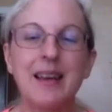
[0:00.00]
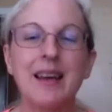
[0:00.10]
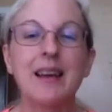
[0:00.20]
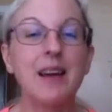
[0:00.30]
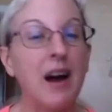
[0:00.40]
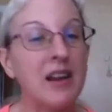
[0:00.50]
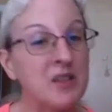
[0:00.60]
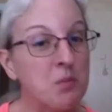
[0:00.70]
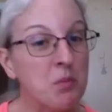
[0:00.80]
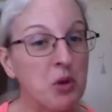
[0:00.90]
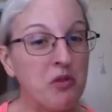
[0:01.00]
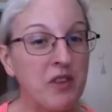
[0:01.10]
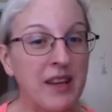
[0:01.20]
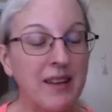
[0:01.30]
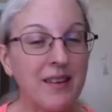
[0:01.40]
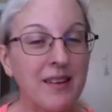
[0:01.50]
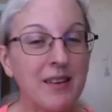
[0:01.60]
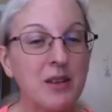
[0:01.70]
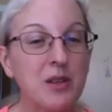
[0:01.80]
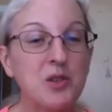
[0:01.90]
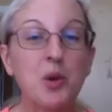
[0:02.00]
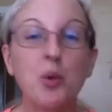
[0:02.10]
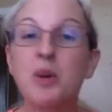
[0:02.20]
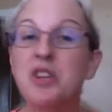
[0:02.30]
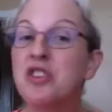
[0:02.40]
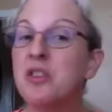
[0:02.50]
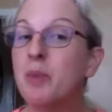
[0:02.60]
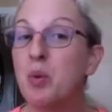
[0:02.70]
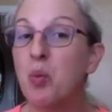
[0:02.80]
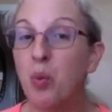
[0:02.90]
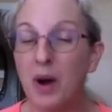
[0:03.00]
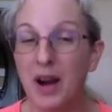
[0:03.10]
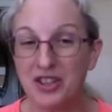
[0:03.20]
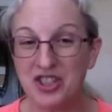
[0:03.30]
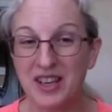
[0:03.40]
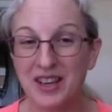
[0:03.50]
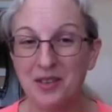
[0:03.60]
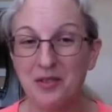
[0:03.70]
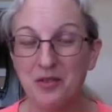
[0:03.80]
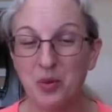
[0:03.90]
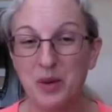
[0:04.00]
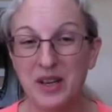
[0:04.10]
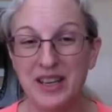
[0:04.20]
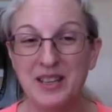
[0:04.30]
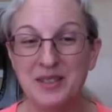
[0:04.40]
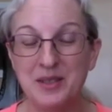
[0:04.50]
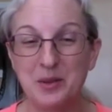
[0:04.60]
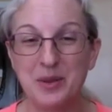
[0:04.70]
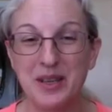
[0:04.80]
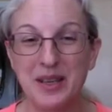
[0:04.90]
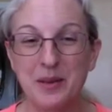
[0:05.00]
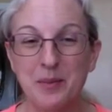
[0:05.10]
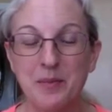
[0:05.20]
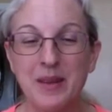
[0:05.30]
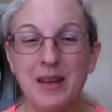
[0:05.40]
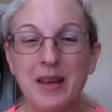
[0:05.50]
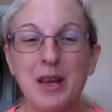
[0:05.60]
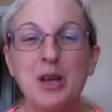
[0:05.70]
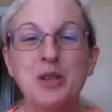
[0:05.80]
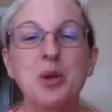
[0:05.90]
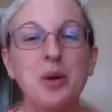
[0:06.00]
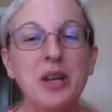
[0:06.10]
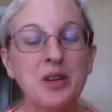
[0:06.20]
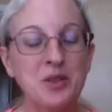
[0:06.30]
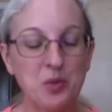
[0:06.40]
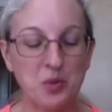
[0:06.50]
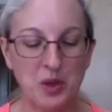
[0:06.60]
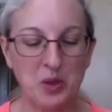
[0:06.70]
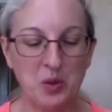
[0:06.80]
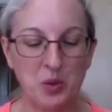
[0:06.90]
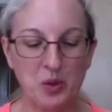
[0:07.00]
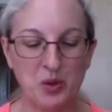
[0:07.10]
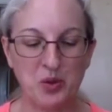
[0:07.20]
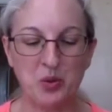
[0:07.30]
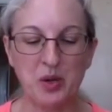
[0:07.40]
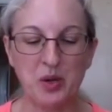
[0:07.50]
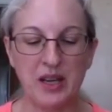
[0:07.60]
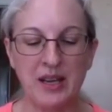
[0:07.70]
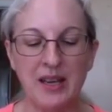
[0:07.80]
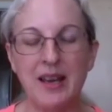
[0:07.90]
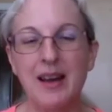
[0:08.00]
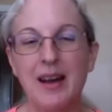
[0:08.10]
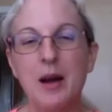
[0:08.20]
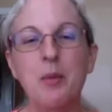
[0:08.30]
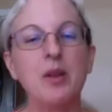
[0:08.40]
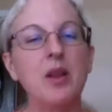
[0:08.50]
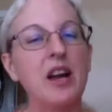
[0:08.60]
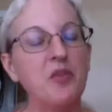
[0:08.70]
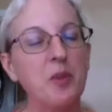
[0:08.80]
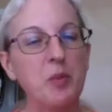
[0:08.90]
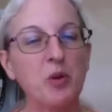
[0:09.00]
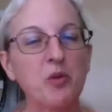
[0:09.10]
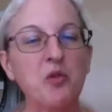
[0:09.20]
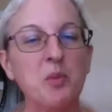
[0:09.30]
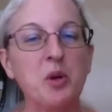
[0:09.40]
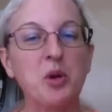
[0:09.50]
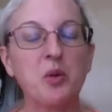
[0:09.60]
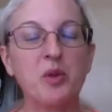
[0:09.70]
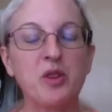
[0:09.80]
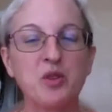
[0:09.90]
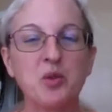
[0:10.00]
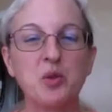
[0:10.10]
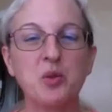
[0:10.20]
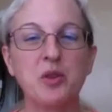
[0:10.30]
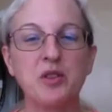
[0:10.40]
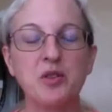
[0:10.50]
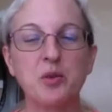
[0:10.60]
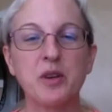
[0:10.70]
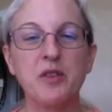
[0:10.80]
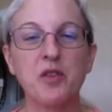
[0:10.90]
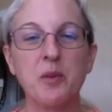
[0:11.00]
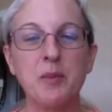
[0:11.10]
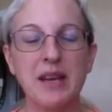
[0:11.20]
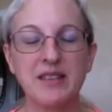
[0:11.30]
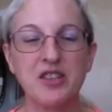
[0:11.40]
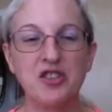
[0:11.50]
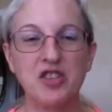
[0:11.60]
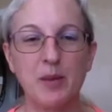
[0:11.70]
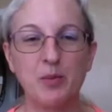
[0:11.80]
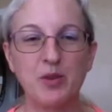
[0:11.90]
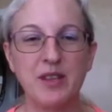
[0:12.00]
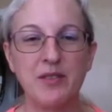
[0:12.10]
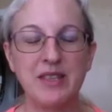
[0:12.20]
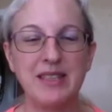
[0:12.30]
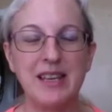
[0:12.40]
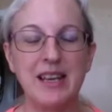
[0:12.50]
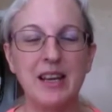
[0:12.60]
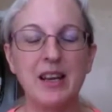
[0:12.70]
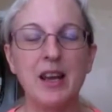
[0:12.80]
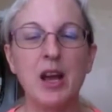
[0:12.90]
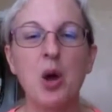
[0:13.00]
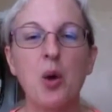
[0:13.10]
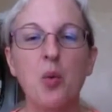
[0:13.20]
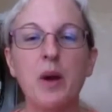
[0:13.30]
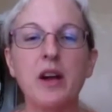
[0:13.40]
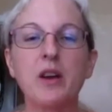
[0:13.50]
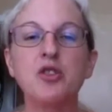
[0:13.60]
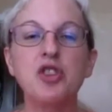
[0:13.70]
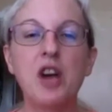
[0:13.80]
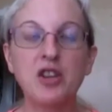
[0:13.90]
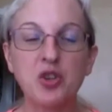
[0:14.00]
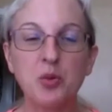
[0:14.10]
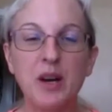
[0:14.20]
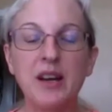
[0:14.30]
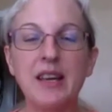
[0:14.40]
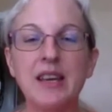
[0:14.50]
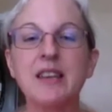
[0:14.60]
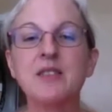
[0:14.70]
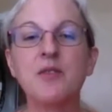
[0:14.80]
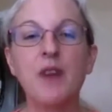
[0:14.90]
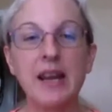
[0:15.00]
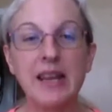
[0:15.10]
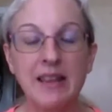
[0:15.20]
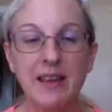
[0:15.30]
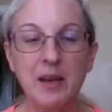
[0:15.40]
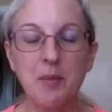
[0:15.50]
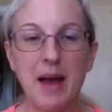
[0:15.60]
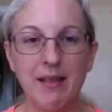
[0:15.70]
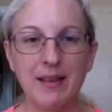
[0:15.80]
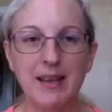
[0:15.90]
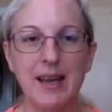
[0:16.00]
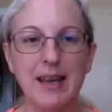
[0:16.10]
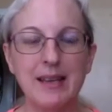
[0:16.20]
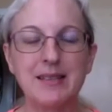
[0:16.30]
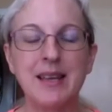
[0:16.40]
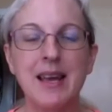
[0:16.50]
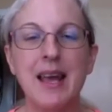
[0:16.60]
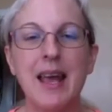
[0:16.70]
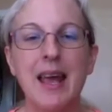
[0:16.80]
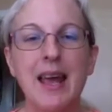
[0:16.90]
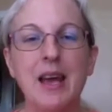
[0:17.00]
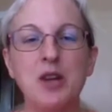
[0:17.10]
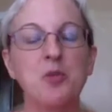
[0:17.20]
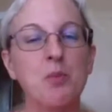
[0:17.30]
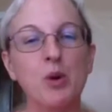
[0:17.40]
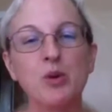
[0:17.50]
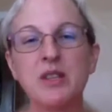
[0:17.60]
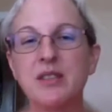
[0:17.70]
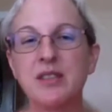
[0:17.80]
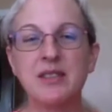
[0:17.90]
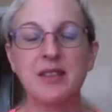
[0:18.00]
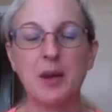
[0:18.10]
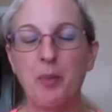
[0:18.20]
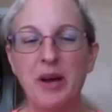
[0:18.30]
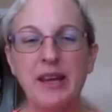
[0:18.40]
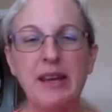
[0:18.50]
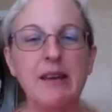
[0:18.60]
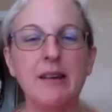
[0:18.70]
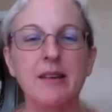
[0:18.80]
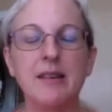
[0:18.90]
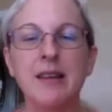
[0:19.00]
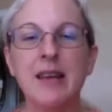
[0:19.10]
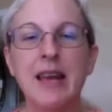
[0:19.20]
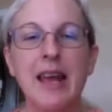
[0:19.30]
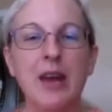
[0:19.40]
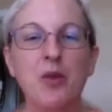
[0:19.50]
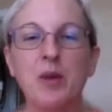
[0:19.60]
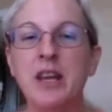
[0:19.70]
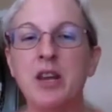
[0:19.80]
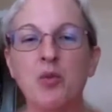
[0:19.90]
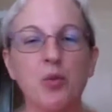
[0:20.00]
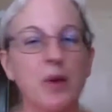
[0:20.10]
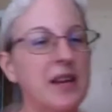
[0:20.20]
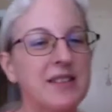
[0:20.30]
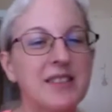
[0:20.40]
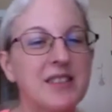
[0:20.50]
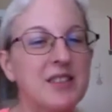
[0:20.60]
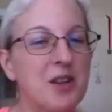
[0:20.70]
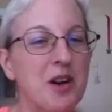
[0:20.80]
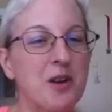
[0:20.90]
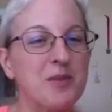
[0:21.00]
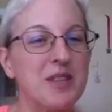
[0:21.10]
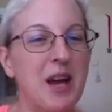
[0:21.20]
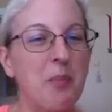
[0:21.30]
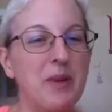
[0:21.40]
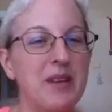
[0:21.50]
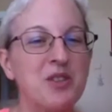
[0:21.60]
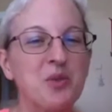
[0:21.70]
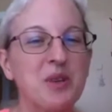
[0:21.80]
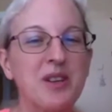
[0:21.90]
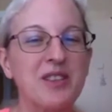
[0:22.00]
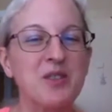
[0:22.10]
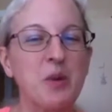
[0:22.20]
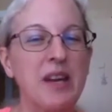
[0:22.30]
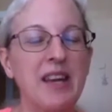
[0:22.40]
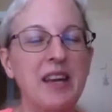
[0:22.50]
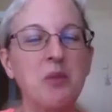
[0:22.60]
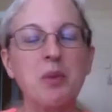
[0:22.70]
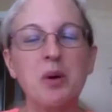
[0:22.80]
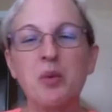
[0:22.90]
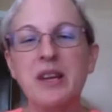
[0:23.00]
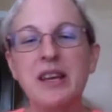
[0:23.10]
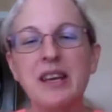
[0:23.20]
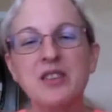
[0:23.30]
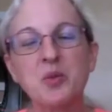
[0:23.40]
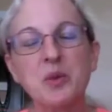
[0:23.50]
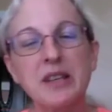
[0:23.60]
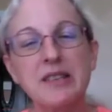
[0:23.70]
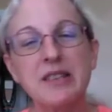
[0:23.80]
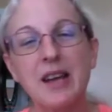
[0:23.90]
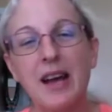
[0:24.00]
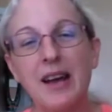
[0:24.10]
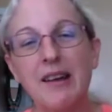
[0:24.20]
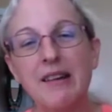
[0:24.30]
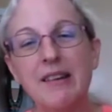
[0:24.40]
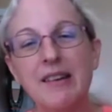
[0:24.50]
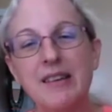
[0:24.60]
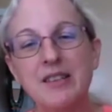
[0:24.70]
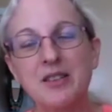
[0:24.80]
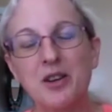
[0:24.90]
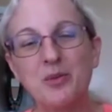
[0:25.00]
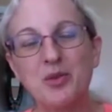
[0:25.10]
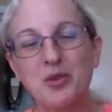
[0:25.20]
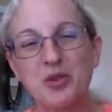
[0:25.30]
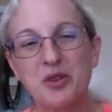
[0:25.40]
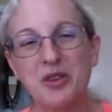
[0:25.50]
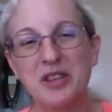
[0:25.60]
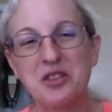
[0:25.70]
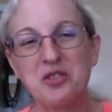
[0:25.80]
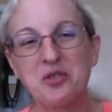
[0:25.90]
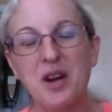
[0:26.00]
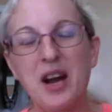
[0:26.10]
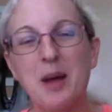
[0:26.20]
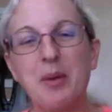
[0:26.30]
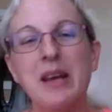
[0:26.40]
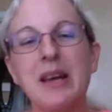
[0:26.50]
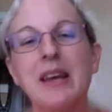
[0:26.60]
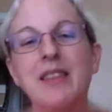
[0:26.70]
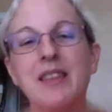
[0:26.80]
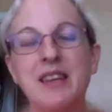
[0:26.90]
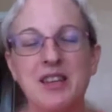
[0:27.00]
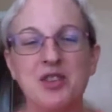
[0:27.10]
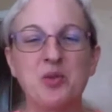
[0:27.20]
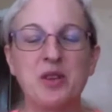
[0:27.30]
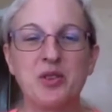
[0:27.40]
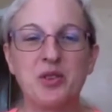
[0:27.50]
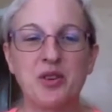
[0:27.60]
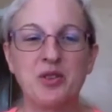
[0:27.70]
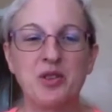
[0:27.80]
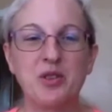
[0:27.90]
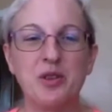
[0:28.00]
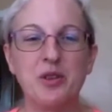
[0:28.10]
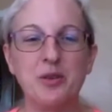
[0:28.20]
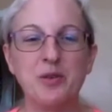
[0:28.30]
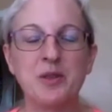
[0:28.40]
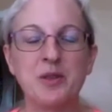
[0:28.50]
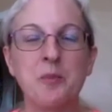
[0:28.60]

God's moving, so we should be watching for what he's doing. So here's the really cool story. Um, a lot of people are familiar with the, sto the story from Exodus chapter 17, where Joshua is fighting the Amalekites and Moses is up on a hill. And when he raises his arms up, Israel is winning. And but when he gets really tired and his arms are starting to drop, then Israel starts to lose.